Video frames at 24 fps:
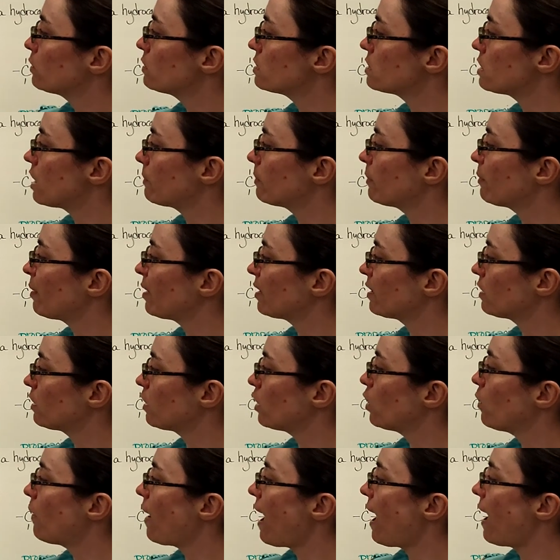both the double bonded
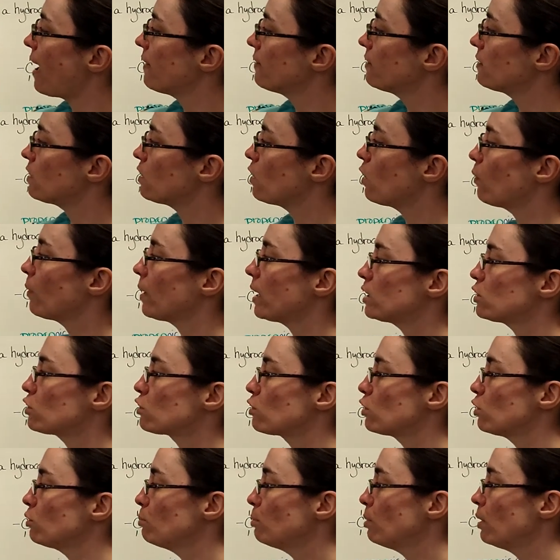O and the OH
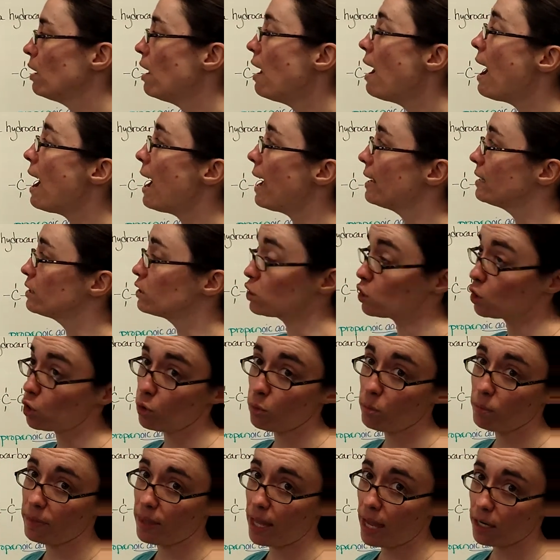group, and
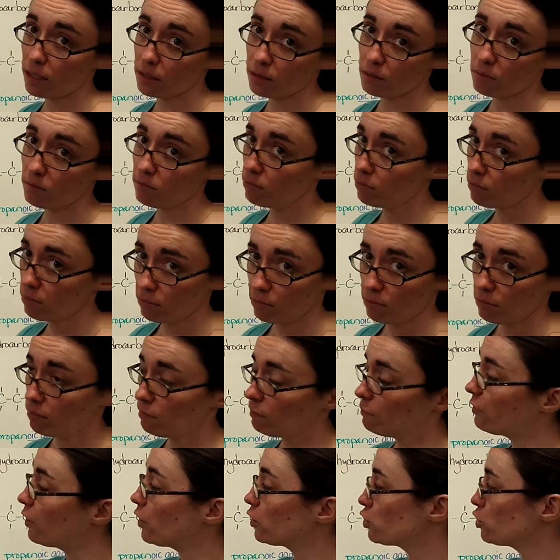so that
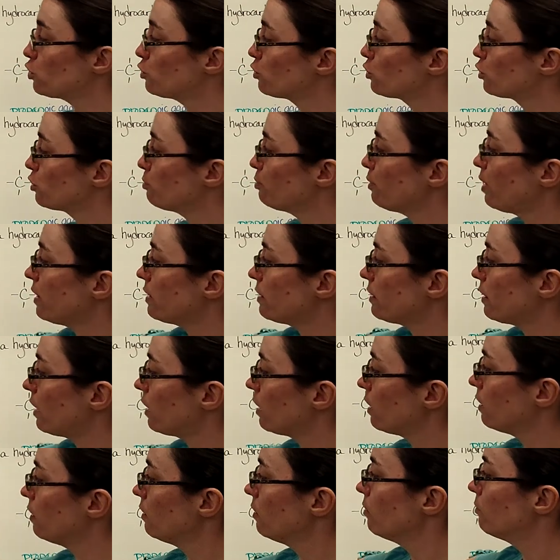functional group right
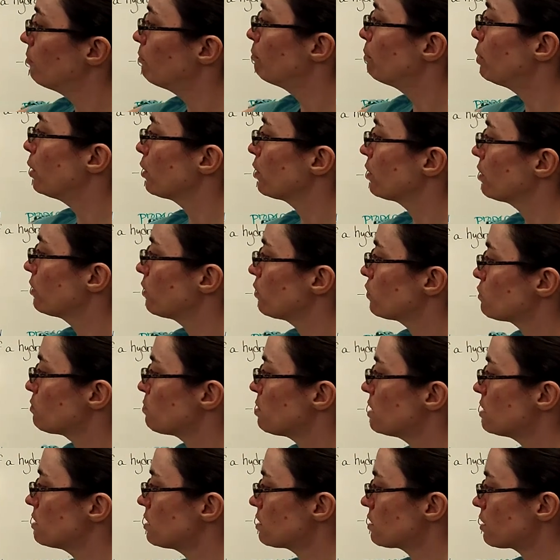there, both of those
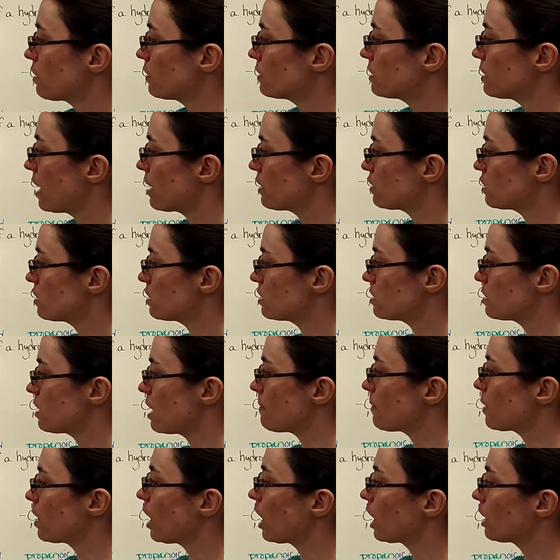pieces are attached to the
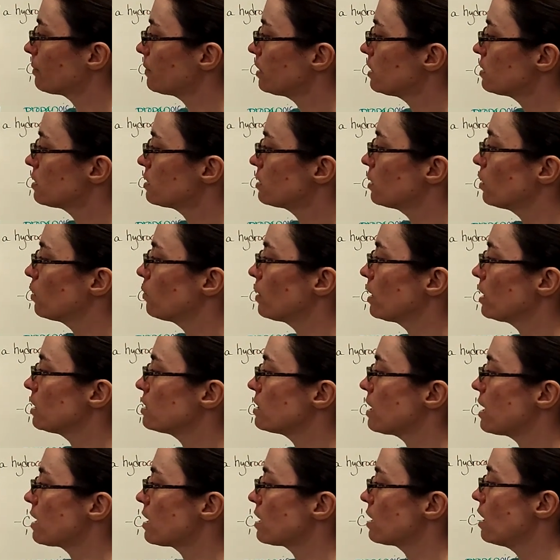same carbon. So we
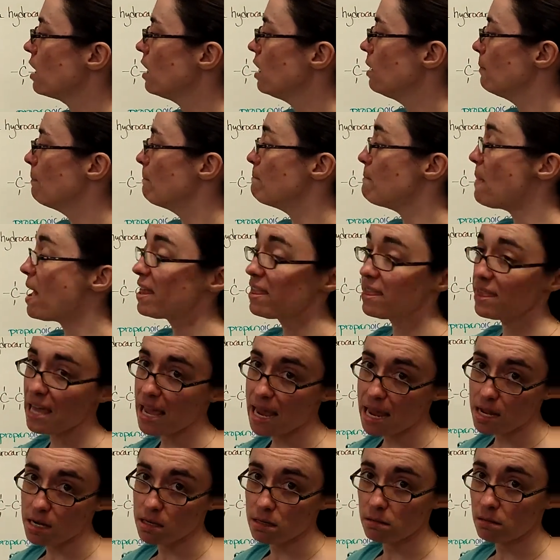take
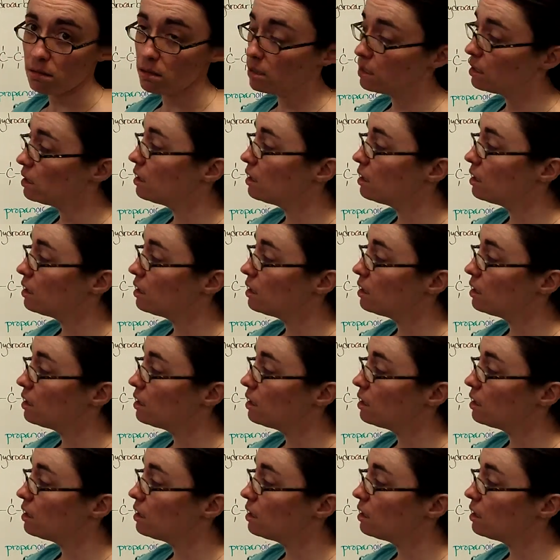methane,